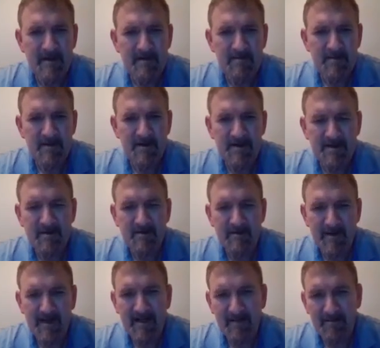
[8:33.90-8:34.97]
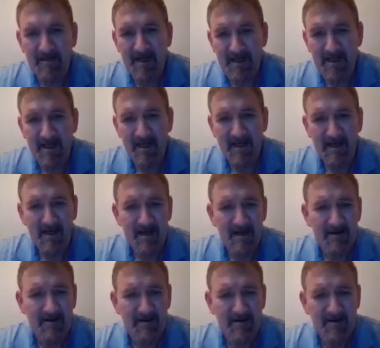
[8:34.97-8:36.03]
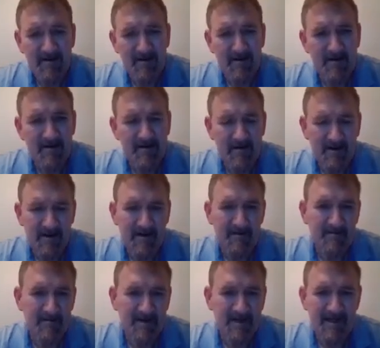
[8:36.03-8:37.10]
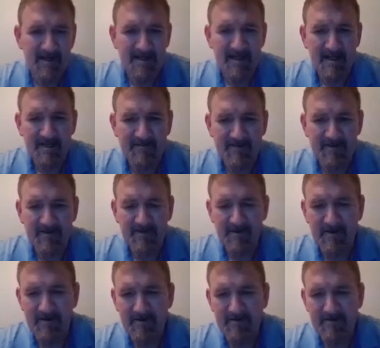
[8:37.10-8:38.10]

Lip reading: Pretty sure we get the best hand now. Yeah, when he checks for sure.